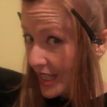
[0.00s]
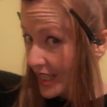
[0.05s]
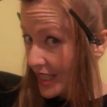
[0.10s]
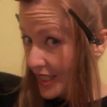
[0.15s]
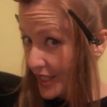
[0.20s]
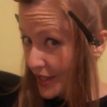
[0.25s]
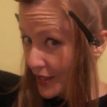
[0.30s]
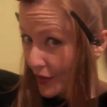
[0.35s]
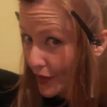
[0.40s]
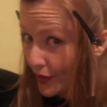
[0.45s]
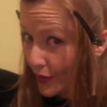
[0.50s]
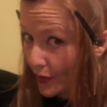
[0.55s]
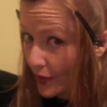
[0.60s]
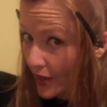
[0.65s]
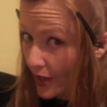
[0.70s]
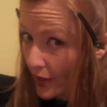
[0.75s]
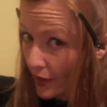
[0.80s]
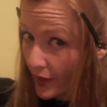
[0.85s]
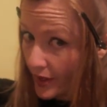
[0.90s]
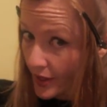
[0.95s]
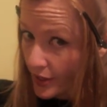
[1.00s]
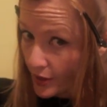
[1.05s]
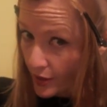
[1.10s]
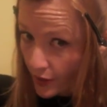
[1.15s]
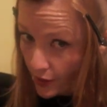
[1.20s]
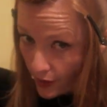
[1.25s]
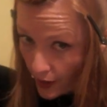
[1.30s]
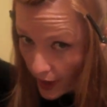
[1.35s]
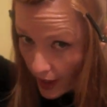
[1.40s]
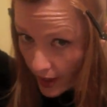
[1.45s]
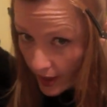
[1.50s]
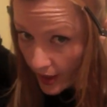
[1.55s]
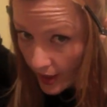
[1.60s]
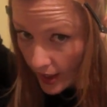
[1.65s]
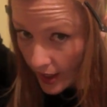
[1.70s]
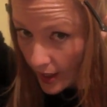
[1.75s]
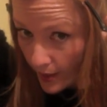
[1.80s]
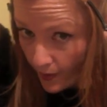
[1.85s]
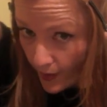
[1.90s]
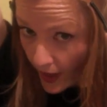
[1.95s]
So we're going to
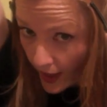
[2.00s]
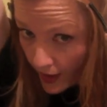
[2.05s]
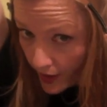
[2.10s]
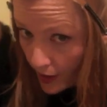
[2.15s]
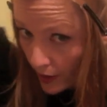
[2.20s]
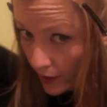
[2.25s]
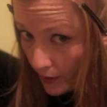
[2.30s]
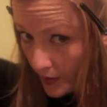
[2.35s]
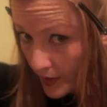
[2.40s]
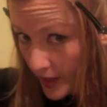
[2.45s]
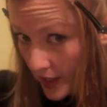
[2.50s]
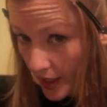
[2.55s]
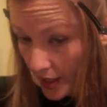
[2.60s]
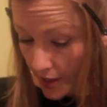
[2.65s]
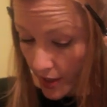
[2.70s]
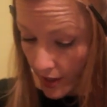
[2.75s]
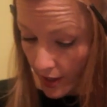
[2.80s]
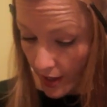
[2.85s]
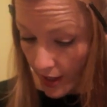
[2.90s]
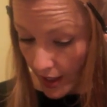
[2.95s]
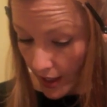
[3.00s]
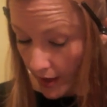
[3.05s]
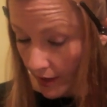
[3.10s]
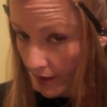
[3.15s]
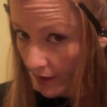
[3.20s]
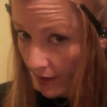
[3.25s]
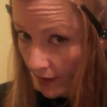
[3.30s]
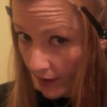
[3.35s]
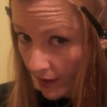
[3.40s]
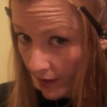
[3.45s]
unclip our top section now.